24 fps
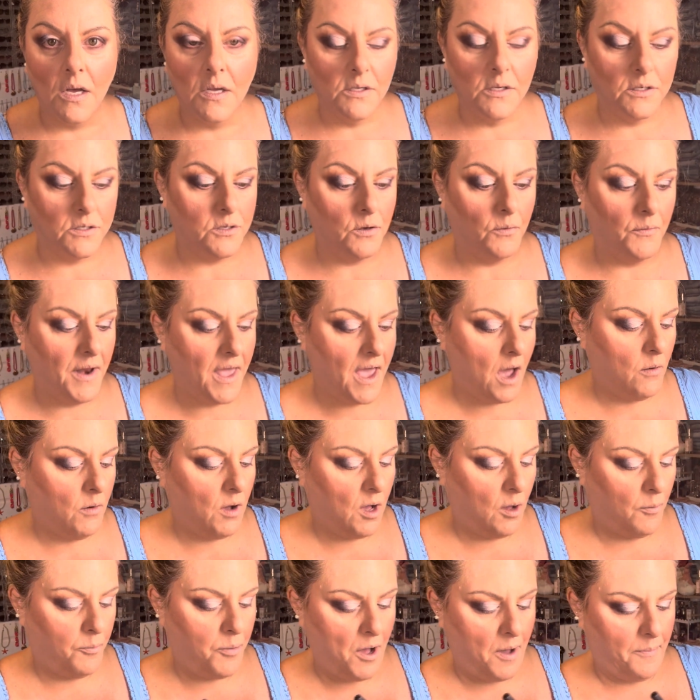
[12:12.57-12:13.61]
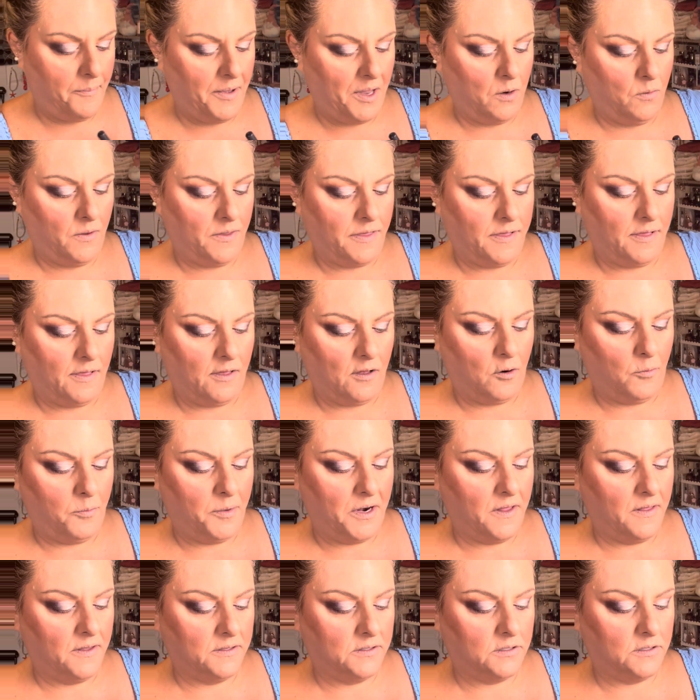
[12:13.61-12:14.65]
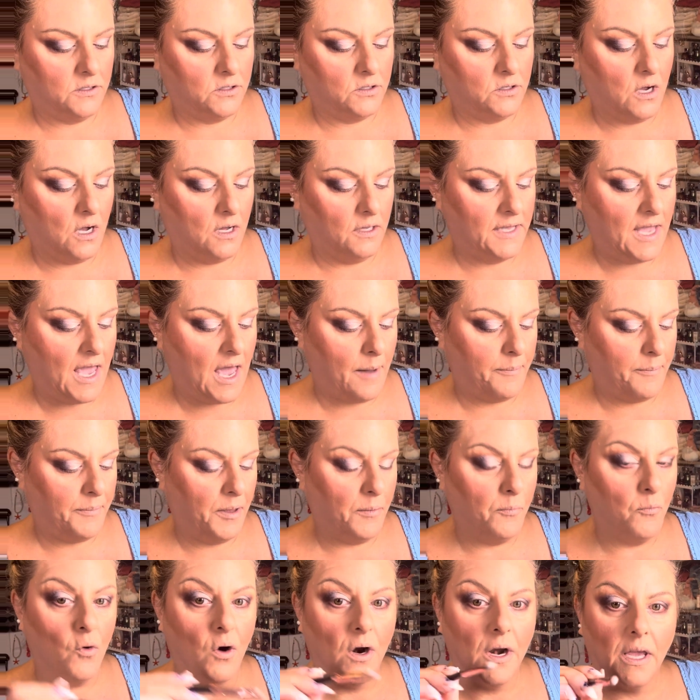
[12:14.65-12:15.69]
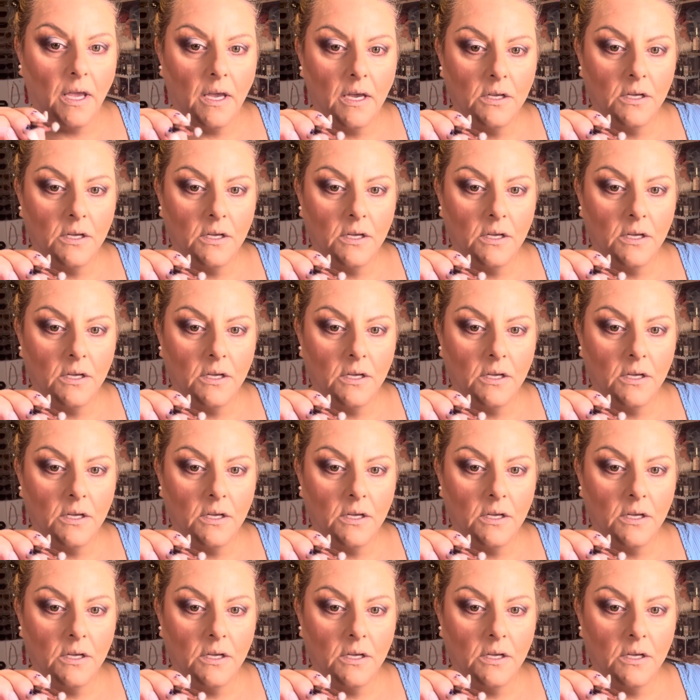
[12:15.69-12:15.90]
So now I'll pop in with a little bit of this. It's called Happy Morning.